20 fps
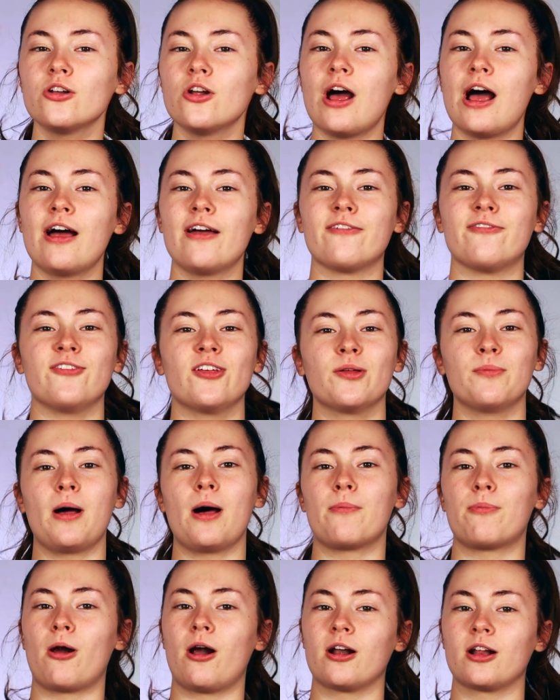know how I feel
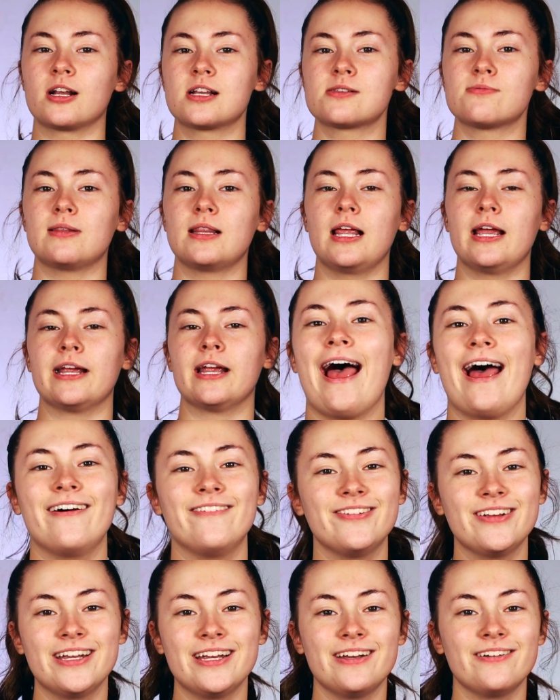about products with like
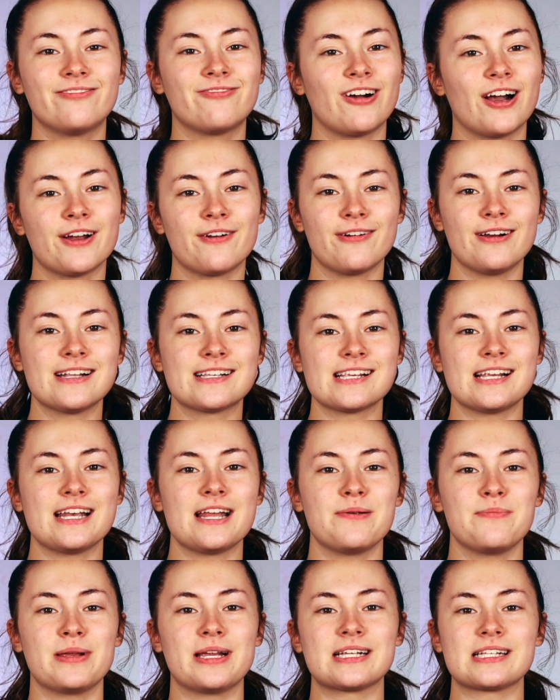heavy fragrance in
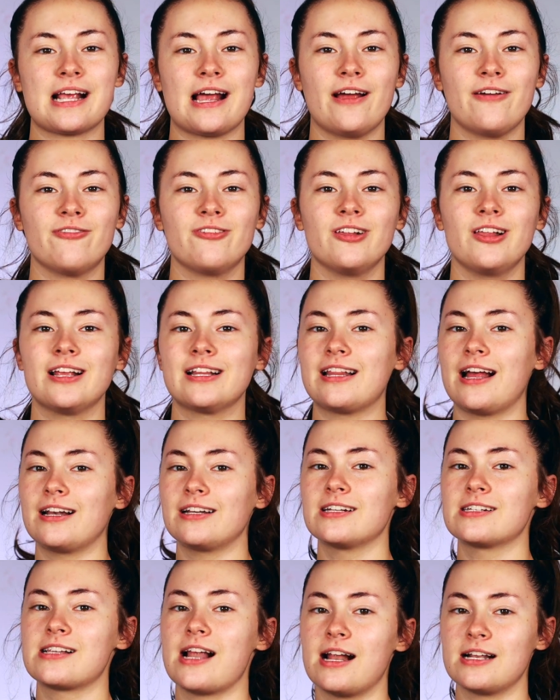it because I feel like that
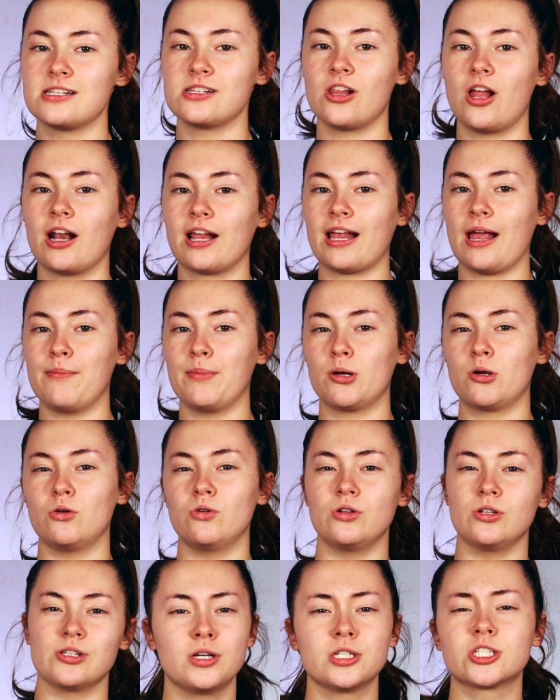just adds a lot of
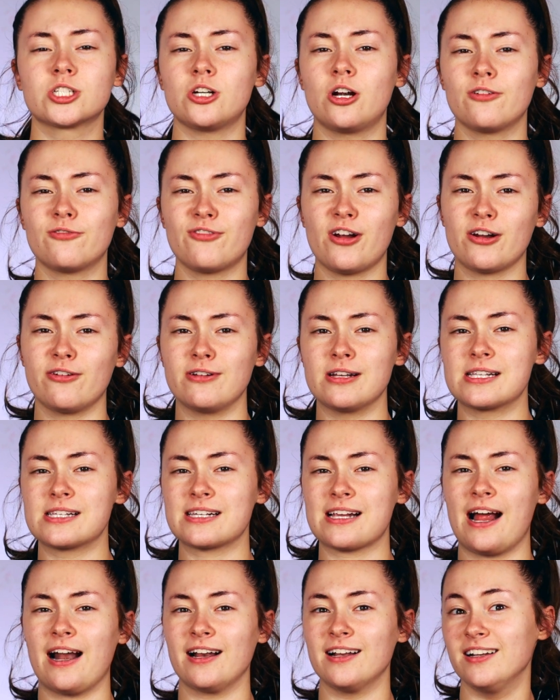chemicals. Strong fragrance
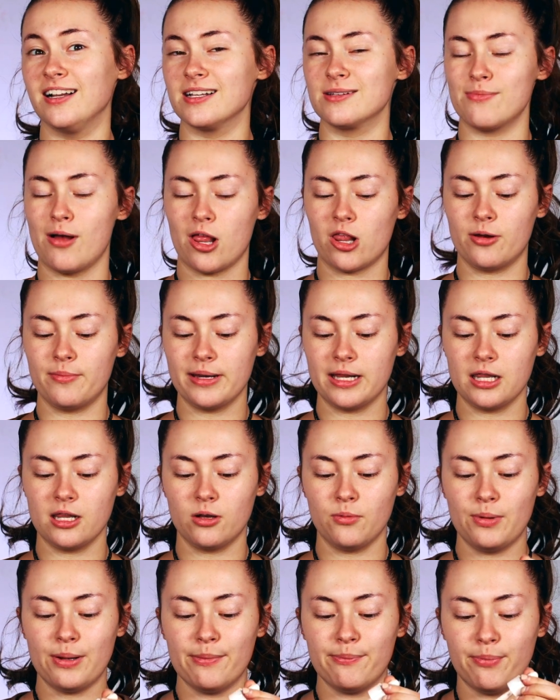kind of does bother me a little
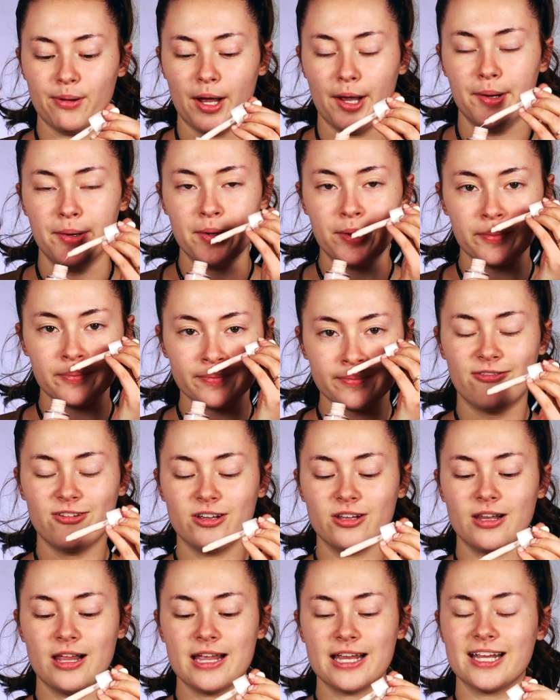bit, but I
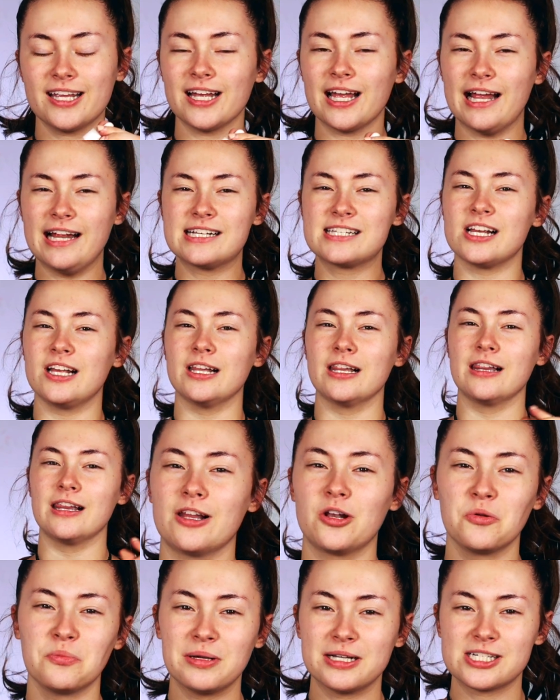feel like it's a
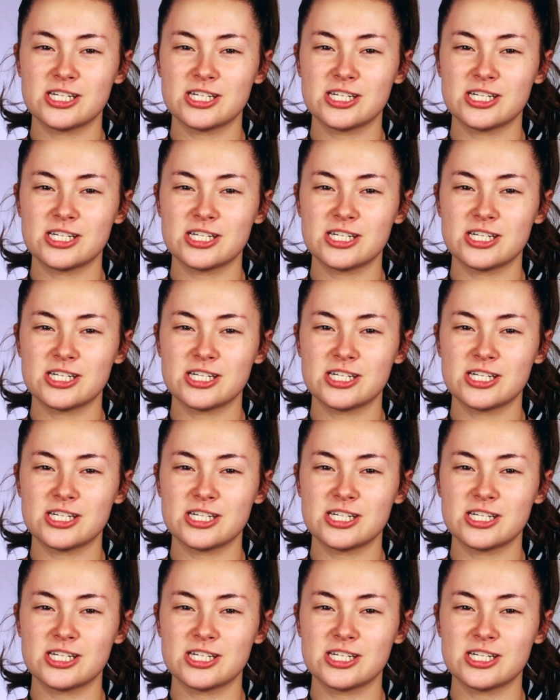little bit